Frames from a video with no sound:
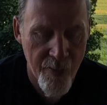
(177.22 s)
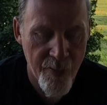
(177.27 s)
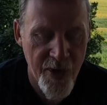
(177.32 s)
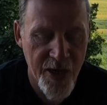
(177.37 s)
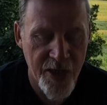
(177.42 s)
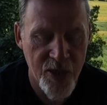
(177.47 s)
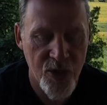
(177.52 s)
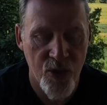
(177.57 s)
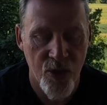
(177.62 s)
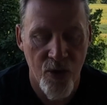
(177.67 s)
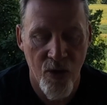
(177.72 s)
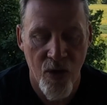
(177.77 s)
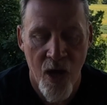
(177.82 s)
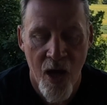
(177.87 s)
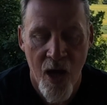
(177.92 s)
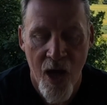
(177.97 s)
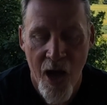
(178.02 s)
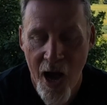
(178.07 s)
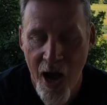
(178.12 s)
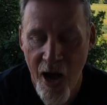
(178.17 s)
picture
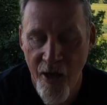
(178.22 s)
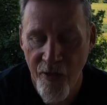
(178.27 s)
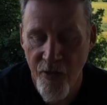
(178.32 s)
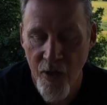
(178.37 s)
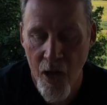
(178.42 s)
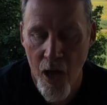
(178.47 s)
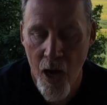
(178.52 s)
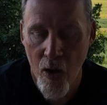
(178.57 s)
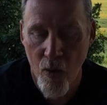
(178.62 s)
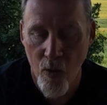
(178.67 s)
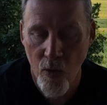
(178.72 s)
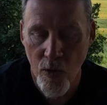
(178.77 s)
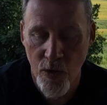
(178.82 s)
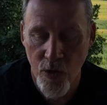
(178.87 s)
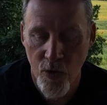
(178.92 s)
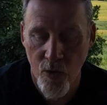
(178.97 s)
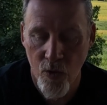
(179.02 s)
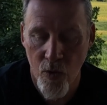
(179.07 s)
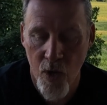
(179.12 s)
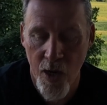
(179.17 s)
I thought was
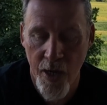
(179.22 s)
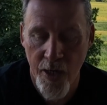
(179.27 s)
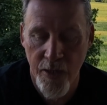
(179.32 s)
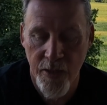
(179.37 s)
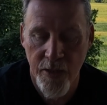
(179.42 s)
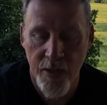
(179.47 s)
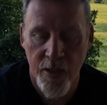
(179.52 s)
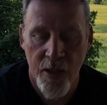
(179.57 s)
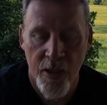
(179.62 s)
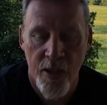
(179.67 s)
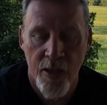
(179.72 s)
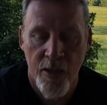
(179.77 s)
great.